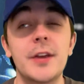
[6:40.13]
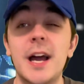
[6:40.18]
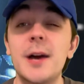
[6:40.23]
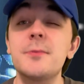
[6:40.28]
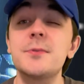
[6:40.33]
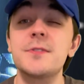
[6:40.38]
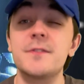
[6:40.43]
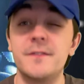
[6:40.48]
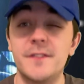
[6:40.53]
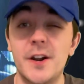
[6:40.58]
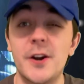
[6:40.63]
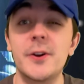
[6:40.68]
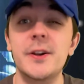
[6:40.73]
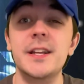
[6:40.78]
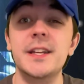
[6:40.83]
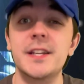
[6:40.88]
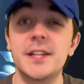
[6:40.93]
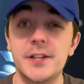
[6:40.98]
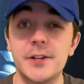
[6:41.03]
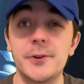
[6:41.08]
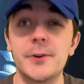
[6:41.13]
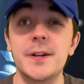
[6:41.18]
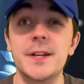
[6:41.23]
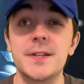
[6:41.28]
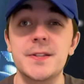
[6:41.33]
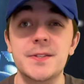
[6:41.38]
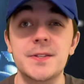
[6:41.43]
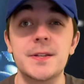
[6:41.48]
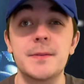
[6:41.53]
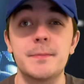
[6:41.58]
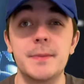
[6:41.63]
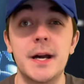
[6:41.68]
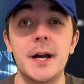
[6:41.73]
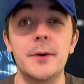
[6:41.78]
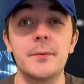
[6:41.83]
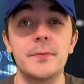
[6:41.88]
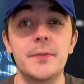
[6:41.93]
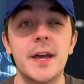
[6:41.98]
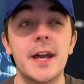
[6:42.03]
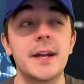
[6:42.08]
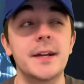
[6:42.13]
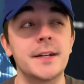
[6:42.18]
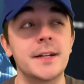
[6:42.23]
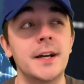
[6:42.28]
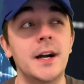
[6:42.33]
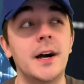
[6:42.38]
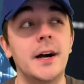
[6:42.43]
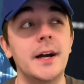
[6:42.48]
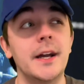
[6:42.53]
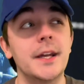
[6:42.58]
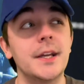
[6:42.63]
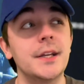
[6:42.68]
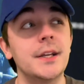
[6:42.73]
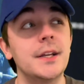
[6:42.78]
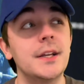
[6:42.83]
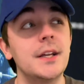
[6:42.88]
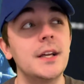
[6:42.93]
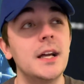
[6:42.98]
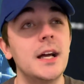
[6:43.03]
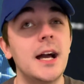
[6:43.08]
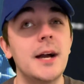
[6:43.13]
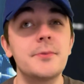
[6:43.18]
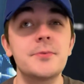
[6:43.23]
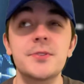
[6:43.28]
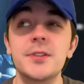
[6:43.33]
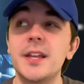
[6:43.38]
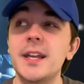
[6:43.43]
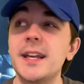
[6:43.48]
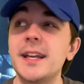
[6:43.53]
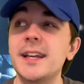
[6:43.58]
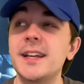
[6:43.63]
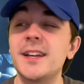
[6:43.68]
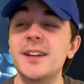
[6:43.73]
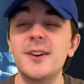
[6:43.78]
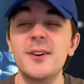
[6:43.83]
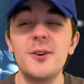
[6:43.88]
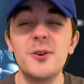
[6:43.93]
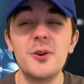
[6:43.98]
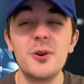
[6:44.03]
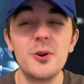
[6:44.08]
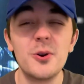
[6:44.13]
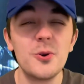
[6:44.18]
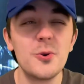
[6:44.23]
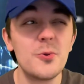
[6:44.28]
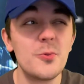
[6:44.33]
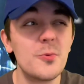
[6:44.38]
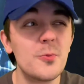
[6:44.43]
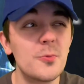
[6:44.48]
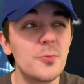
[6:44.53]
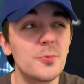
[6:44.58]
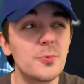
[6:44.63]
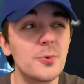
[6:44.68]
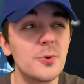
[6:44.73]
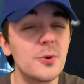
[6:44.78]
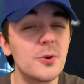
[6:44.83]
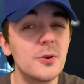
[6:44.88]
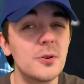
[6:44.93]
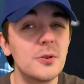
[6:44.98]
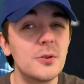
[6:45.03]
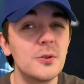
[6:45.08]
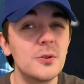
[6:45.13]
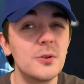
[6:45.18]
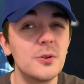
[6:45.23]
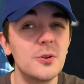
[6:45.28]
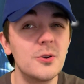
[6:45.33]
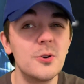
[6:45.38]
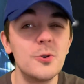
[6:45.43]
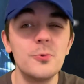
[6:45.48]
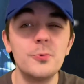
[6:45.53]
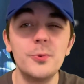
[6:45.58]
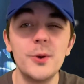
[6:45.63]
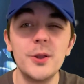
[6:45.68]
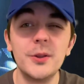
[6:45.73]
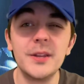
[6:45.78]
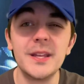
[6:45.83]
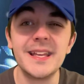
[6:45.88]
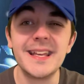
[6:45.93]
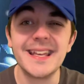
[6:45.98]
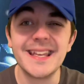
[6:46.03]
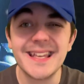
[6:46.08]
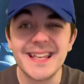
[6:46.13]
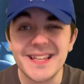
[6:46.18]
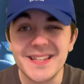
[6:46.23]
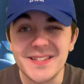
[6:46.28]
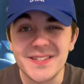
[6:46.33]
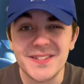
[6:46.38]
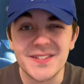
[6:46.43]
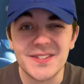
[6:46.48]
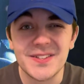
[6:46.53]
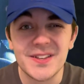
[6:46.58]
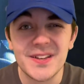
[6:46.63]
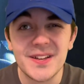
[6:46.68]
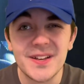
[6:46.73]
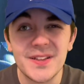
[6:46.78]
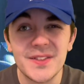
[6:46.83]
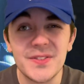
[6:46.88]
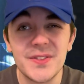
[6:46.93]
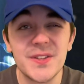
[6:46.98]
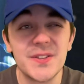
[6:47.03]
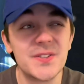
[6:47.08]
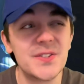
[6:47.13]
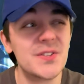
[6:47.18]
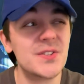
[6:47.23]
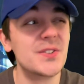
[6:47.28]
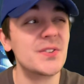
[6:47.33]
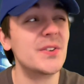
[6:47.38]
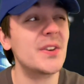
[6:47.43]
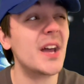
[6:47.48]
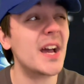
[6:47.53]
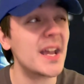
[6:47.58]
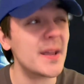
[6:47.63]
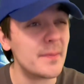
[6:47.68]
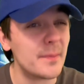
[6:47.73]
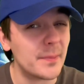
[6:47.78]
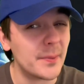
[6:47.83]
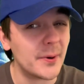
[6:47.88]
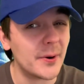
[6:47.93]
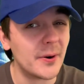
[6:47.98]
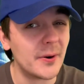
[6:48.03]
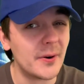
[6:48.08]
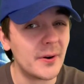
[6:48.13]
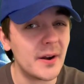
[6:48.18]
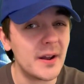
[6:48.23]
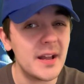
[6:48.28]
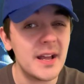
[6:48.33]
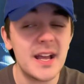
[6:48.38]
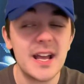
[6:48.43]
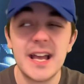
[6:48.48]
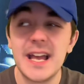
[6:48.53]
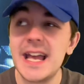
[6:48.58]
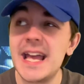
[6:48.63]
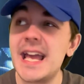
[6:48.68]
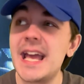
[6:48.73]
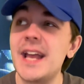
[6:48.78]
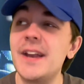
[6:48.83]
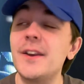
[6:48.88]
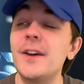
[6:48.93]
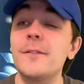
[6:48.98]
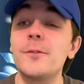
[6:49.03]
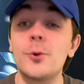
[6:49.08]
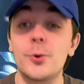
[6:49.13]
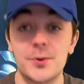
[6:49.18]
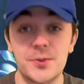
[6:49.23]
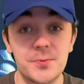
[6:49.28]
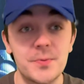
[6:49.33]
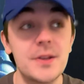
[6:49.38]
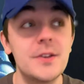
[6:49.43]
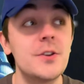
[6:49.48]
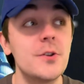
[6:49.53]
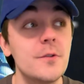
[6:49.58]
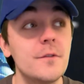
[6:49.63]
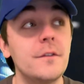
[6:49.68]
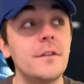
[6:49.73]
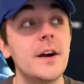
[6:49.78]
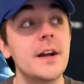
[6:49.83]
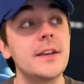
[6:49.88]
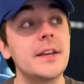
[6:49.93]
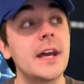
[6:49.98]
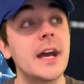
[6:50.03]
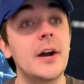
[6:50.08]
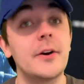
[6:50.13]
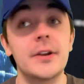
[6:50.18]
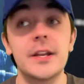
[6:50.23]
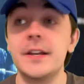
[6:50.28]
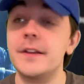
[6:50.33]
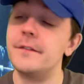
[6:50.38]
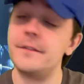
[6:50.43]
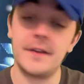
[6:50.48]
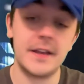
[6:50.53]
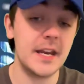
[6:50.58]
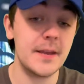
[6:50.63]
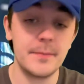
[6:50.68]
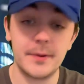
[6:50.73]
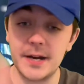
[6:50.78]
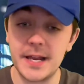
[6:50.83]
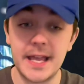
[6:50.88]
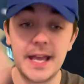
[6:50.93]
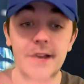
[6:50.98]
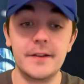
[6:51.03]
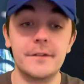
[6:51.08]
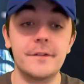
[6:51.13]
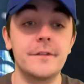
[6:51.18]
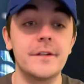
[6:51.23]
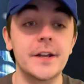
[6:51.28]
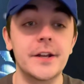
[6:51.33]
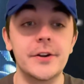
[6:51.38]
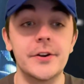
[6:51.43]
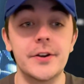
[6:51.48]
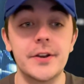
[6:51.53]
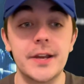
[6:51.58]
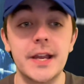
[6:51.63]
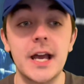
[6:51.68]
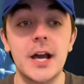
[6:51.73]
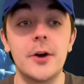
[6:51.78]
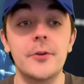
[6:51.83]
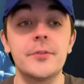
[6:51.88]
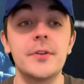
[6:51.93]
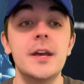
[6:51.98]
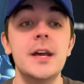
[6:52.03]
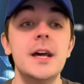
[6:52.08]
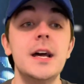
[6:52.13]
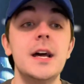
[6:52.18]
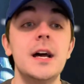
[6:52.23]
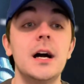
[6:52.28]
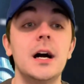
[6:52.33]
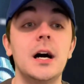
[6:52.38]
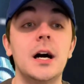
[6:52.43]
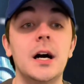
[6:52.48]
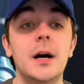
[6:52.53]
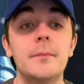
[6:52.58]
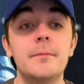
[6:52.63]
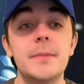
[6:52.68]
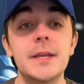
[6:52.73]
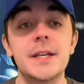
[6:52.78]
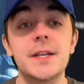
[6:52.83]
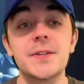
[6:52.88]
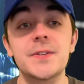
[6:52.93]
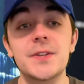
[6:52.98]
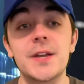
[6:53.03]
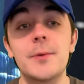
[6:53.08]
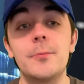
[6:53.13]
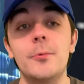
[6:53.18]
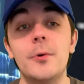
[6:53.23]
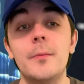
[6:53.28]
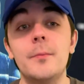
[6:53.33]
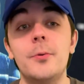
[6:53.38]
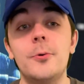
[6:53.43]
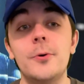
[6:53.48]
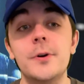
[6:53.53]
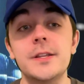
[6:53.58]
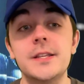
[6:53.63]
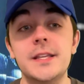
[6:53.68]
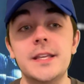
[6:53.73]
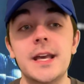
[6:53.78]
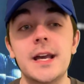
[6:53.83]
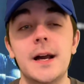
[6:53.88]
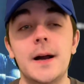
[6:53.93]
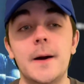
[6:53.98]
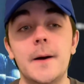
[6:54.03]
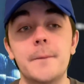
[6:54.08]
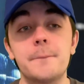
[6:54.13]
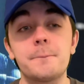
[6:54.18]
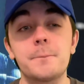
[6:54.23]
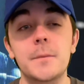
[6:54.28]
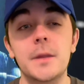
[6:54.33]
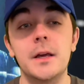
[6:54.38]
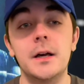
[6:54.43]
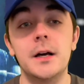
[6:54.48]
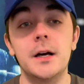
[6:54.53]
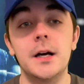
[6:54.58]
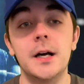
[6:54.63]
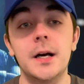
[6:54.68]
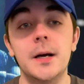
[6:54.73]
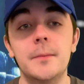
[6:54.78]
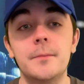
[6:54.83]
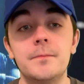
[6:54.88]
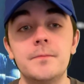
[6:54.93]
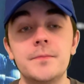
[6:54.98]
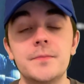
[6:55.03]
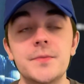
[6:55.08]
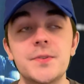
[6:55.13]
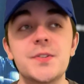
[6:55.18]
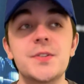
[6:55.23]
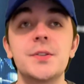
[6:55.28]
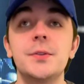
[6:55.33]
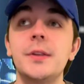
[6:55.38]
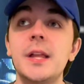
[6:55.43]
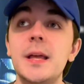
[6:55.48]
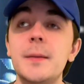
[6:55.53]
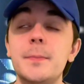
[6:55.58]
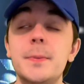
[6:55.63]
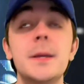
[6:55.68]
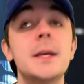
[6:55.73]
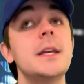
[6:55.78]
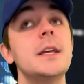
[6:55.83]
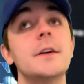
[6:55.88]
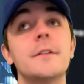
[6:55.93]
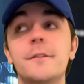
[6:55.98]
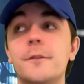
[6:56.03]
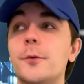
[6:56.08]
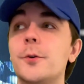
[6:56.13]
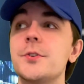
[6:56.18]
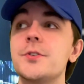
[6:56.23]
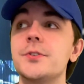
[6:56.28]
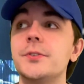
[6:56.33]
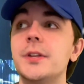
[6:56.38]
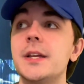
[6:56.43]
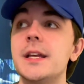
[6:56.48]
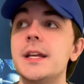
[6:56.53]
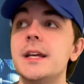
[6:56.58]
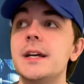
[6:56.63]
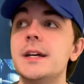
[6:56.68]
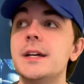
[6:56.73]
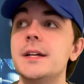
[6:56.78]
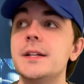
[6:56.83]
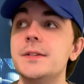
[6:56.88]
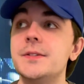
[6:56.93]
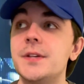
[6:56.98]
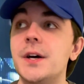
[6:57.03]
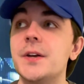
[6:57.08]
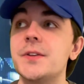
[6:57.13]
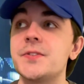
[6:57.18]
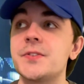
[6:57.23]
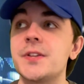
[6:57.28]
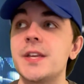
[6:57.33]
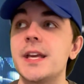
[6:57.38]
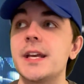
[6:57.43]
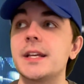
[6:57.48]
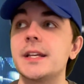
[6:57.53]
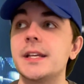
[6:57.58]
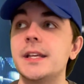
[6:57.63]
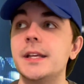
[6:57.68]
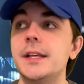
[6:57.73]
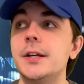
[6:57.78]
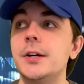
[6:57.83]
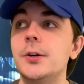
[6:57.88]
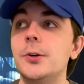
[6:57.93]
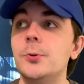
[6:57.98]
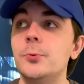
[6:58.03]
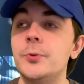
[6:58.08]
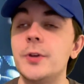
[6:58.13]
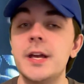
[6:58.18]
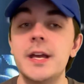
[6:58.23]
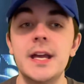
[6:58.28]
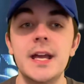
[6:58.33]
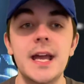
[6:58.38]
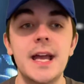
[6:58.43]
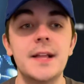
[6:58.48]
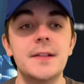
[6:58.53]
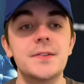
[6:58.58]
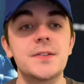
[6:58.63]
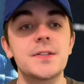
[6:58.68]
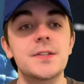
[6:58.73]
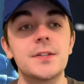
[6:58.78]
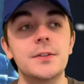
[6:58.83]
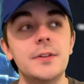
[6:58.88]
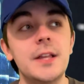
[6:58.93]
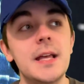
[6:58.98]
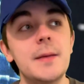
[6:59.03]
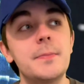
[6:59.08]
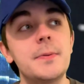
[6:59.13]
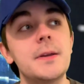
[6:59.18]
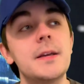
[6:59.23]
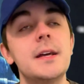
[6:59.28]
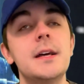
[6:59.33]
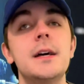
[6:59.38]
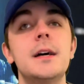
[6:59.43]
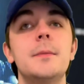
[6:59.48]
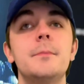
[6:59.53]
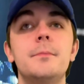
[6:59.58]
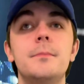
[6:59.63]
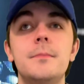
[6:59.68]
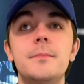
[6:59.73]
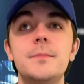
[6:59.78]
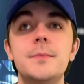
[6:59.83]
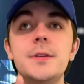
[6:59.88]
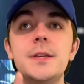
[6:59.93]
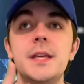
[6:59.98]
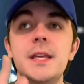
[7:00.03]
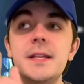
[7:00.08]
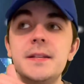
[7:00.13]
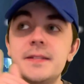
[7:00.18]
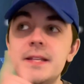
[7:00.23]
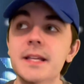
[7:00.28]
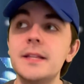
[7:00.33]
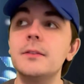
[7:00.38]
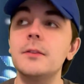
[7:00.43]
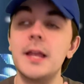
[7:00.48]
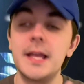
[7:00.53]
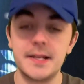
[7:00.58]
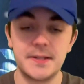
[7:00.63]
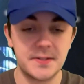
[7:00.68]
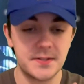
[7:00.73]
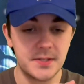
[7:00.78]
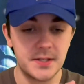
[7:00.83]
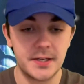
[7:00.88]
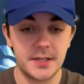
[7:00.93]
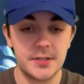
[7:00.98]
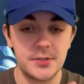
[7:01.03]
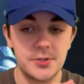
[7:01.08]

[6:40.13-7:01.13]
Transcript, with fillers: I was very curious about that guy. I was like, who who really is this sniper? And of course, we do find out. And if anybody hadn't figured it out, um, because at one point, yeah, um, Slip he unfortunately does get killed, and Slip he did let uh,